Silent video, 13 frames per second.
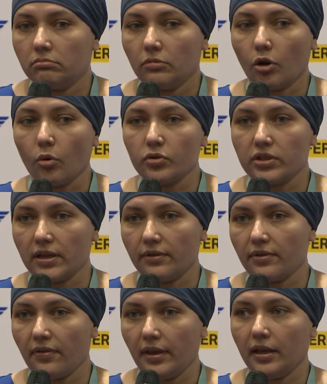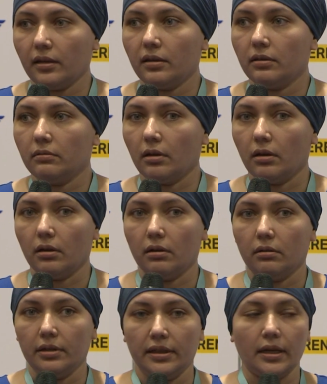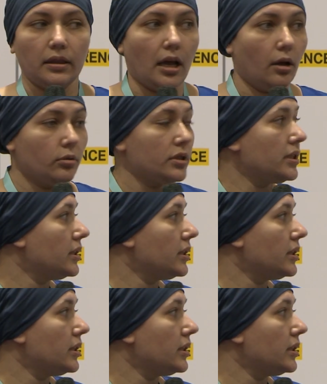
host everything in the cloud.